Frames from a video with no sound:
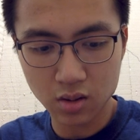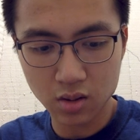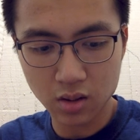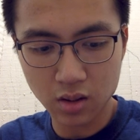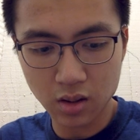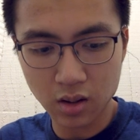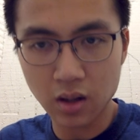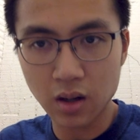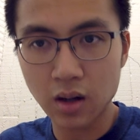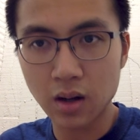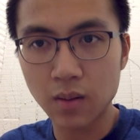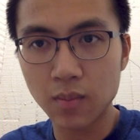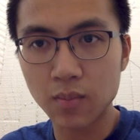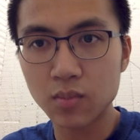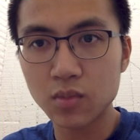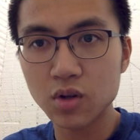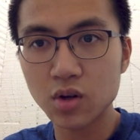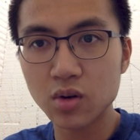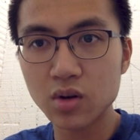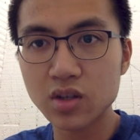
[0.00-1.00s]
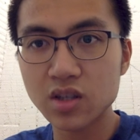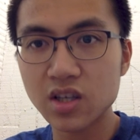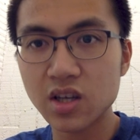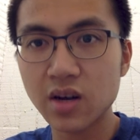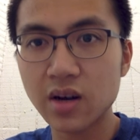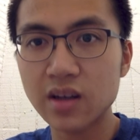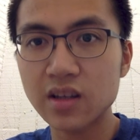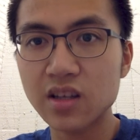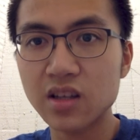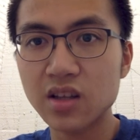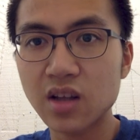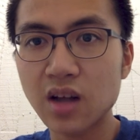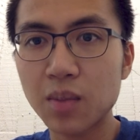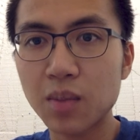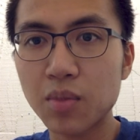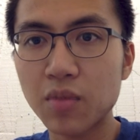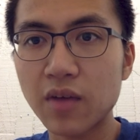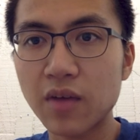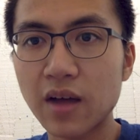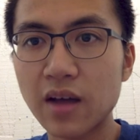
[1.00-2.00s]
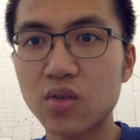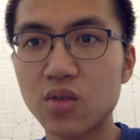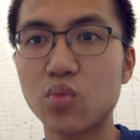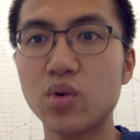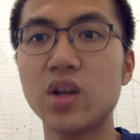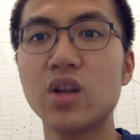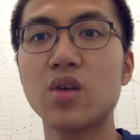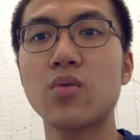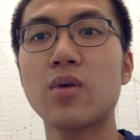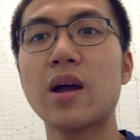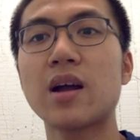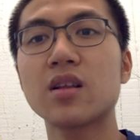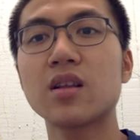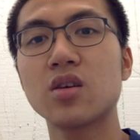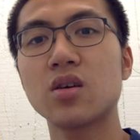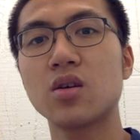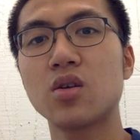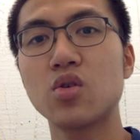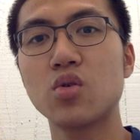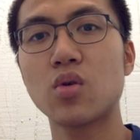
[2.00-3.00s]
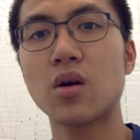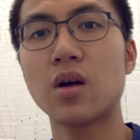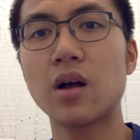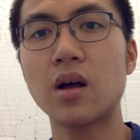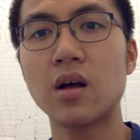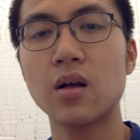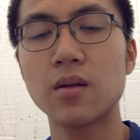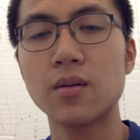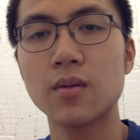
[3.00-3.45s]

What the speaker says: notice here I did not provide the redirect URL.